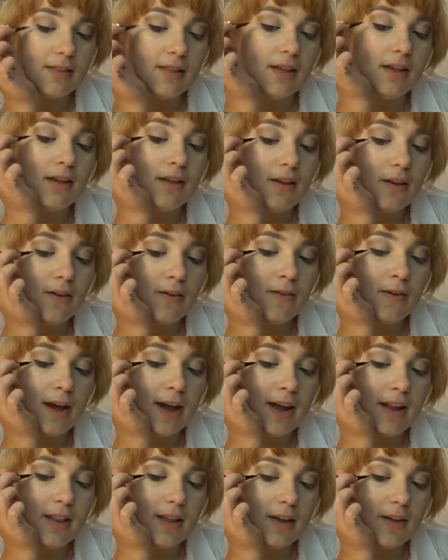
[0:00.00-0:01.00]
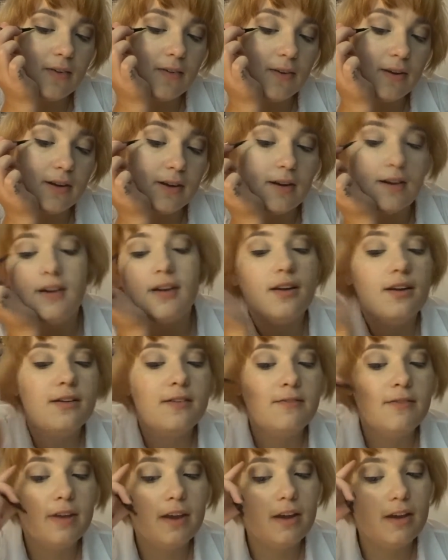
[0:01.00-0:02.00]
then go at that corner,
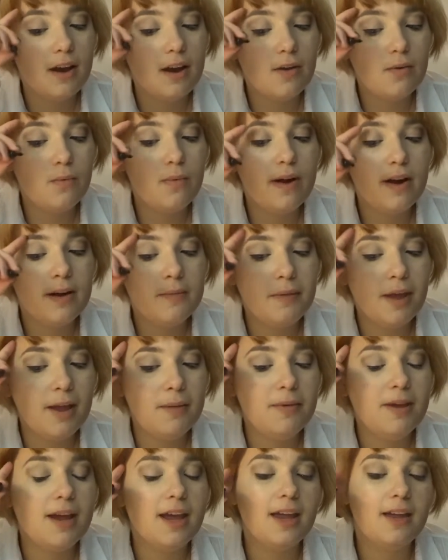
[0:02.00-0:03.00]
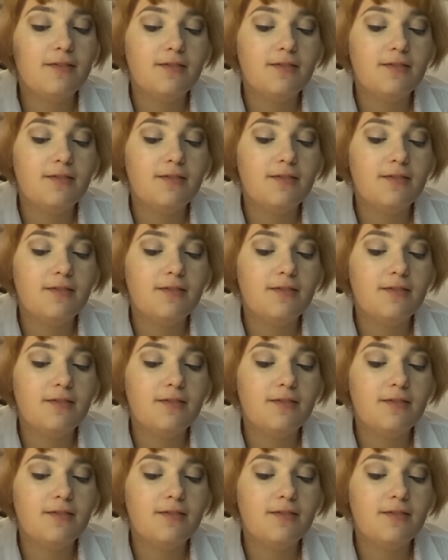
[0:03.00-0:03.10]
figure out where I'm aiming it.